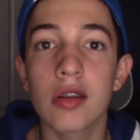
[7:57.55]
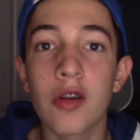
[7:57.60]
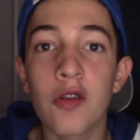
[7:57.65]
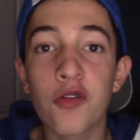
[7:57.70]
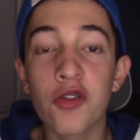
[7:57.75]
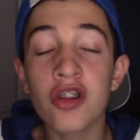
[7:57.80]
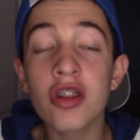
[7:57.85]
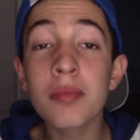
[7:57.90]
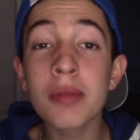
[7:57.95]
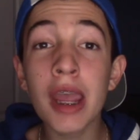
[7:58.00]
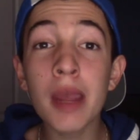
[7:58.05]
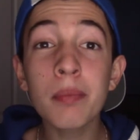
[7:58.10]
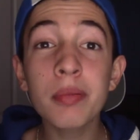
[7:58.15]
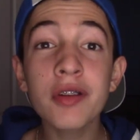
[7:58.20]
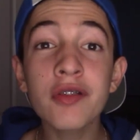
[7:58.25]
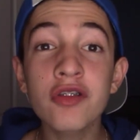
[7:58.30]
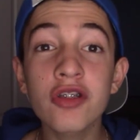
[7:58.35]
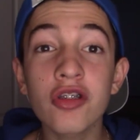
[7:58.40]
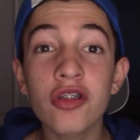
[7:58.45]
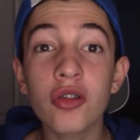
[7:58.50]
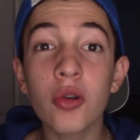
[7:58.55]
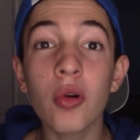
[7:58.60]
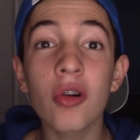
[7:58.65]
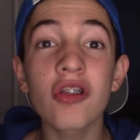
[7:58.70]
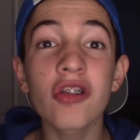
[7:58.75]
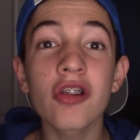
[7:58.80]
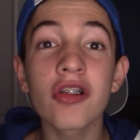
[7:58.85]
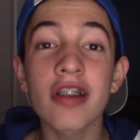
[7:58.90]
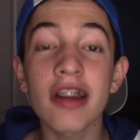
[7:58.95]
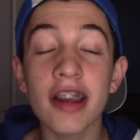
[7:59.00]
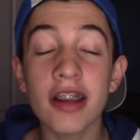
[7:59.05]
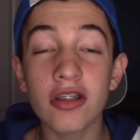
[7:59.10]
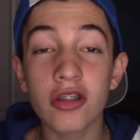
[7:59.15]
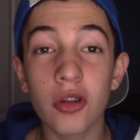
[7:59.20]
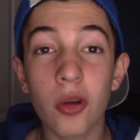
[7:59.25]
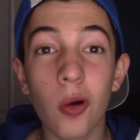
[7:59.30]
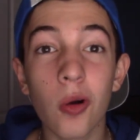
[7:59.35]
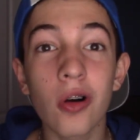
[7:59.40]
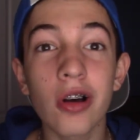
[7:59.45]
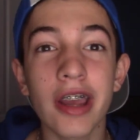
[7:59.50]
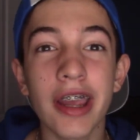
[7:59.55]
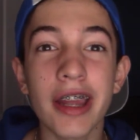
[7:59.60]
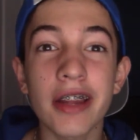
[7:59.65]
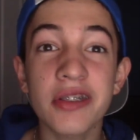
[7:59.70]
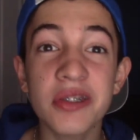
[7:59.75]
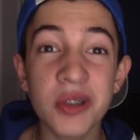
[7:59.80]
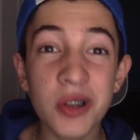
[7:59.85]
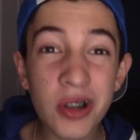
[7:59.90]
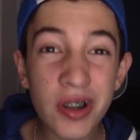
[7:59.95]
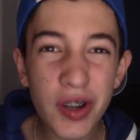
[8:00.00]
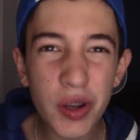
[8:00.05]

For the Maple Leafs to score their next goal, it took